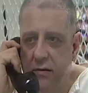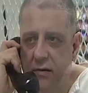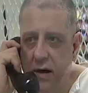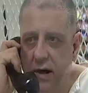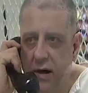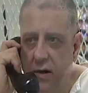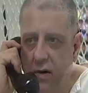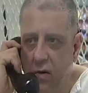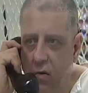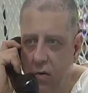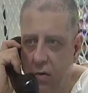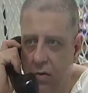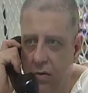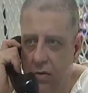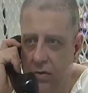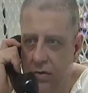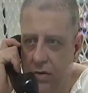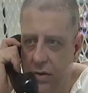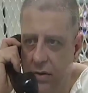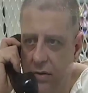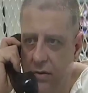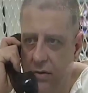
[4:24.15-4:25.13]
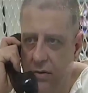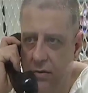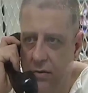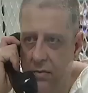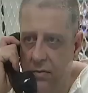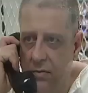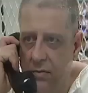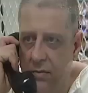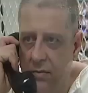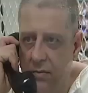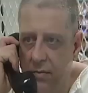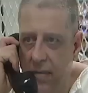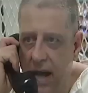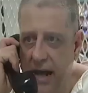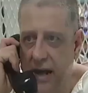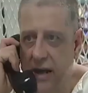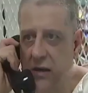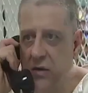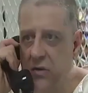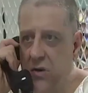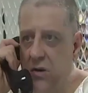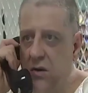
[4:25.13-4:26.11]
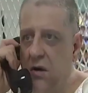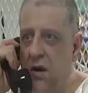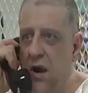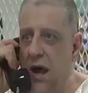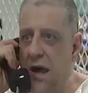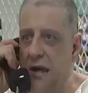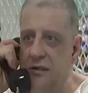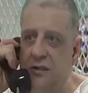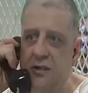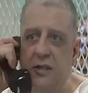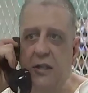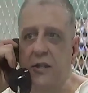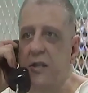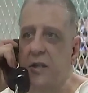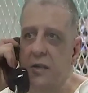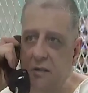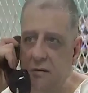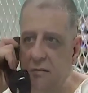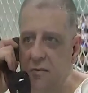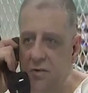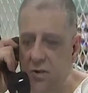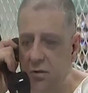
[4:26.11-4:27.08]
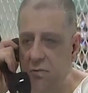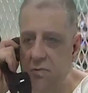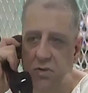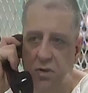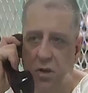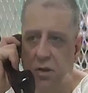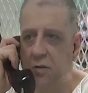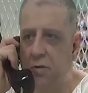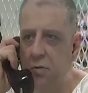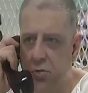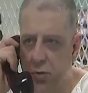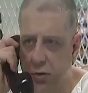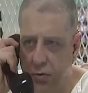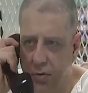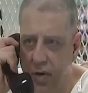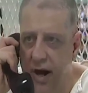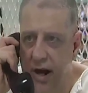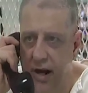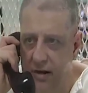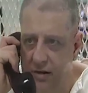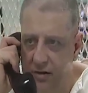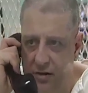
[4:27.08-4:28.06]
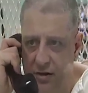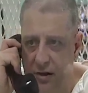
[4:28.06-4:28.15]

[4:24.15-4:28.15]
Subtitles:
in order to make it look like she was under duress.